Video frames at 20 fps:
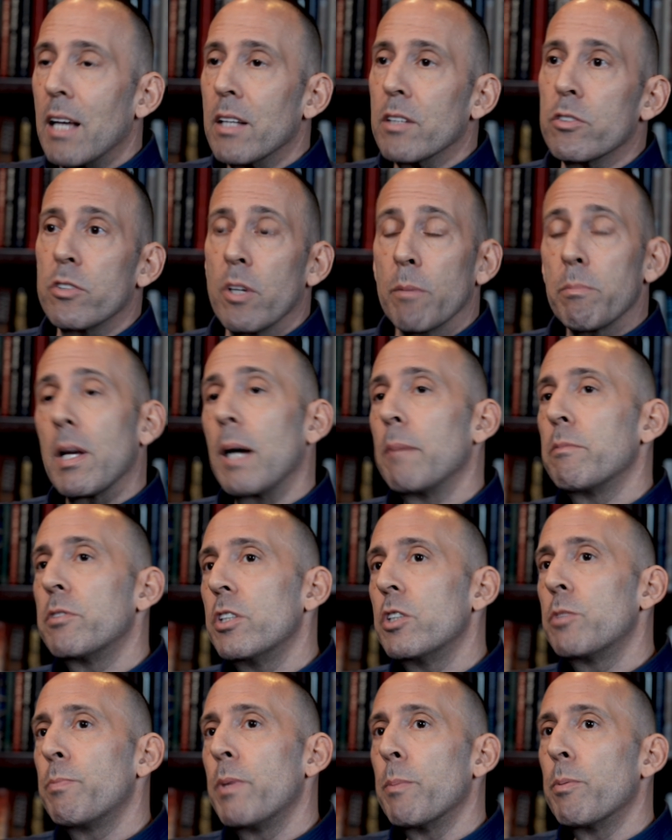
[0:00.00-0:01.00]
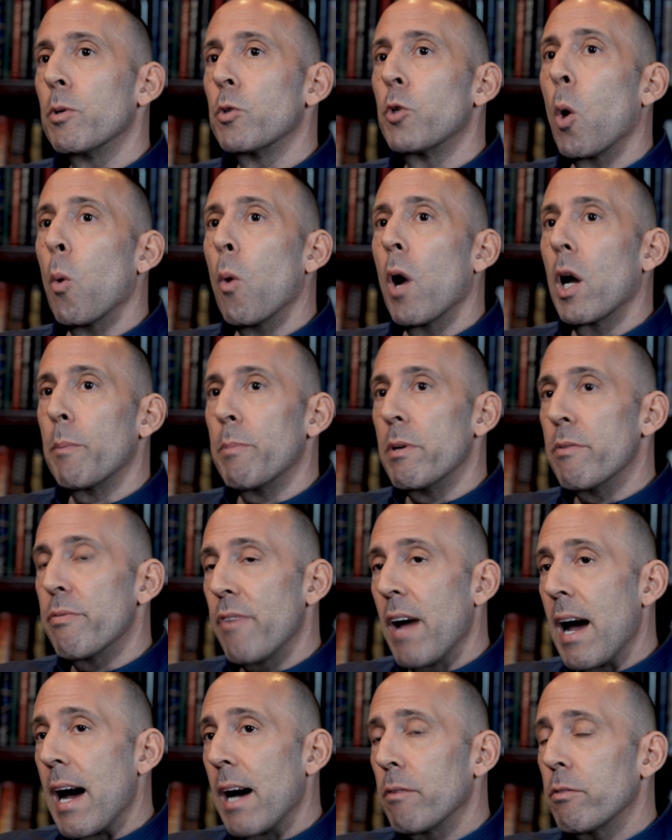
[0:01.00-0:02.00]
sometimes these people don't want to be
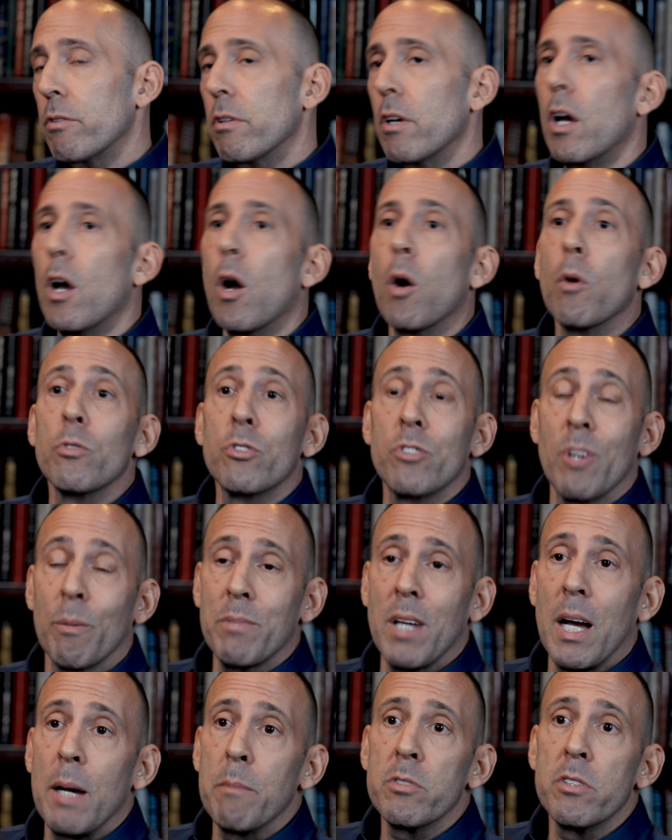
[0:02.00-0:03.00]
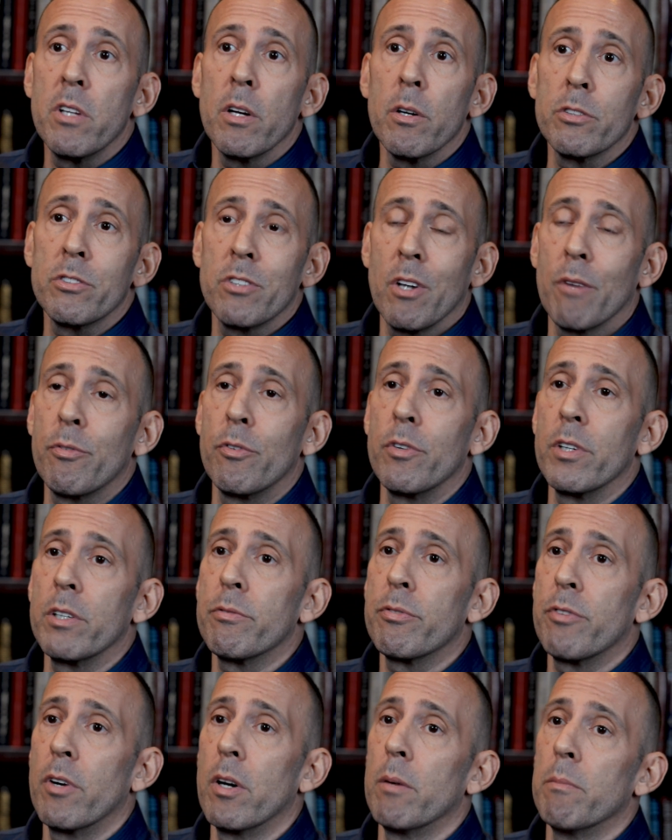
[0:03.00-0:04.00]
found. Sometimes they're suffering
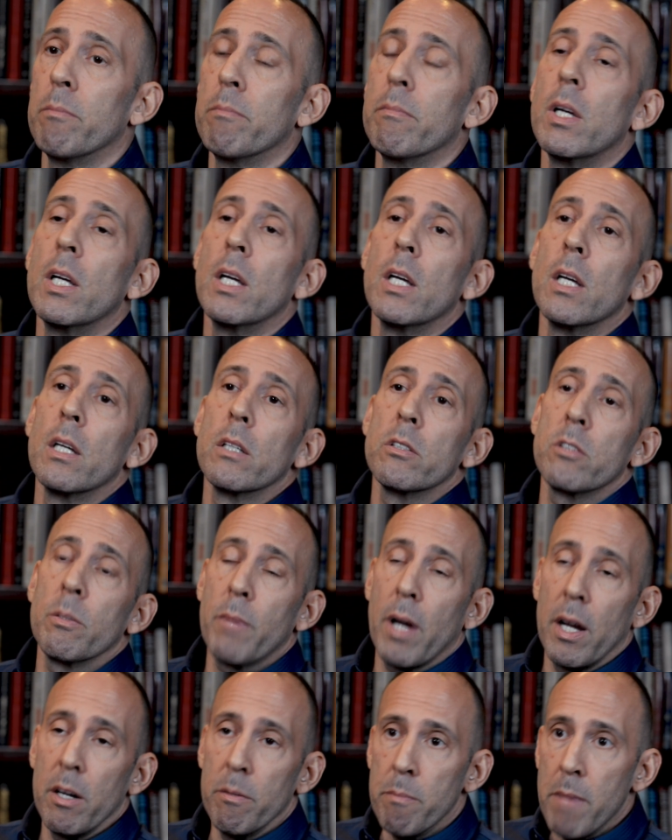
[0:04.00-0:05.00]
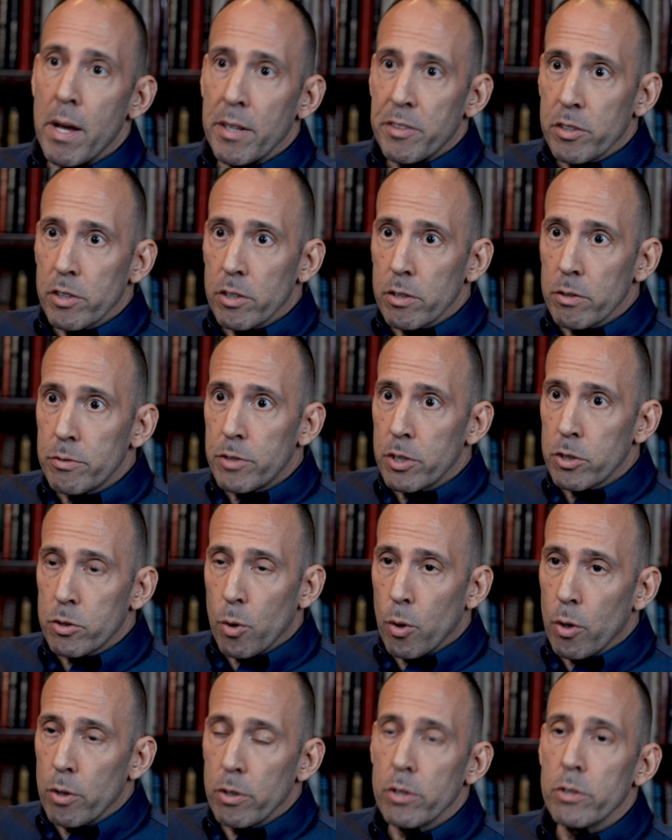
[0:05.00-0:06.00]
from some kind of mental
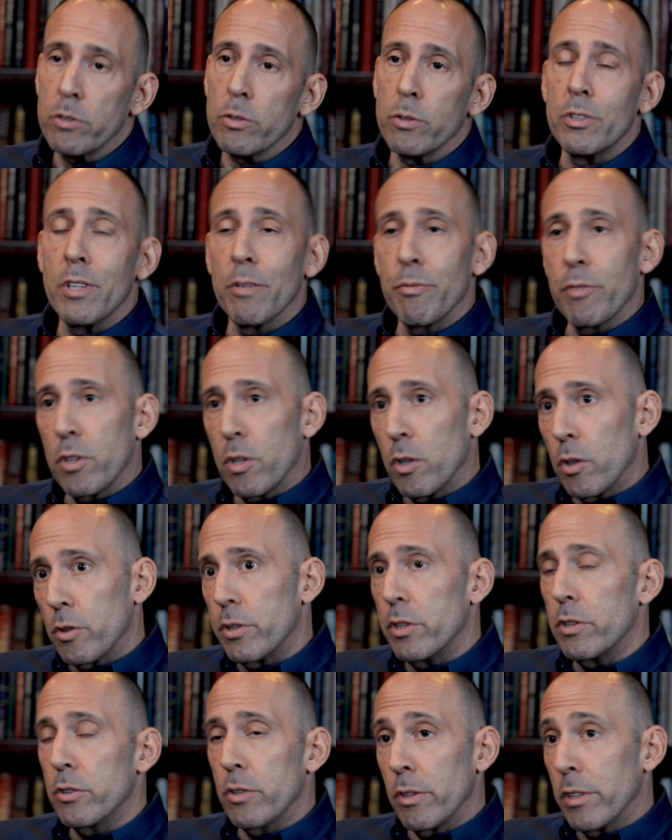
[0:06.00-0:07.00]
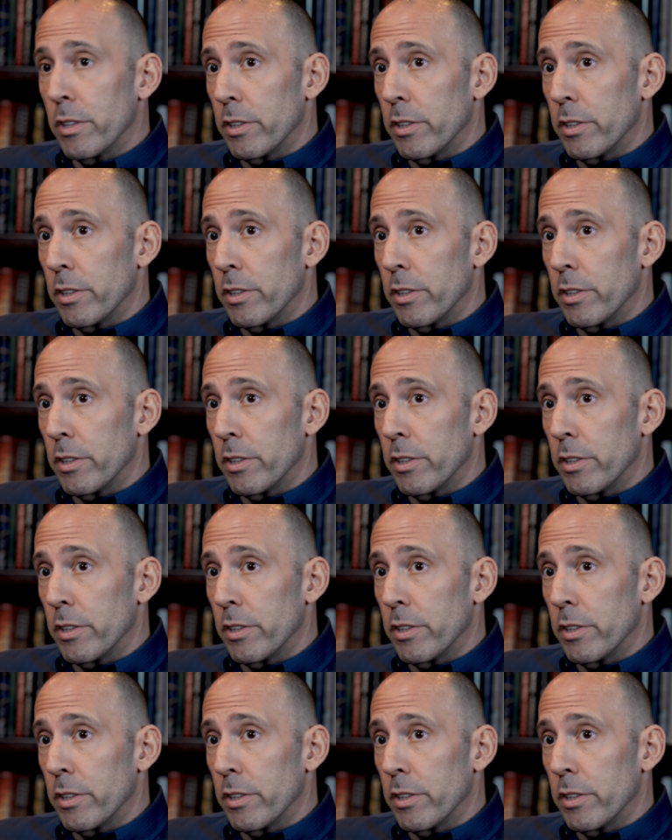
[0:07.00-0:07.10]
disorders or difficulties or